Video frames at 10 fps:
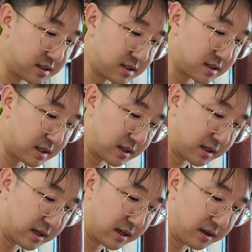This is
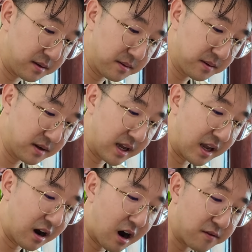like a,
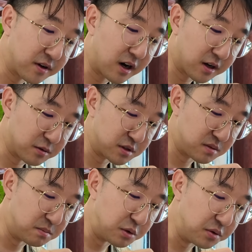a avocado
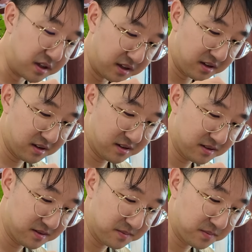smoothie
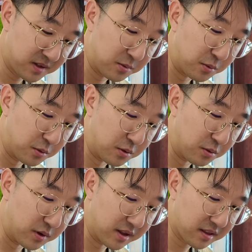
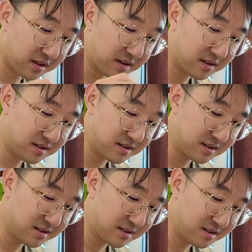with
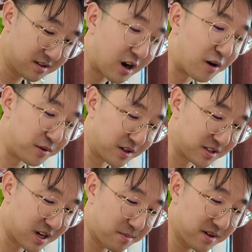coffee
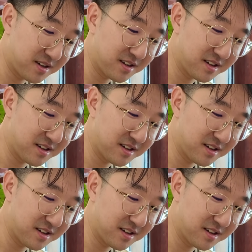on top.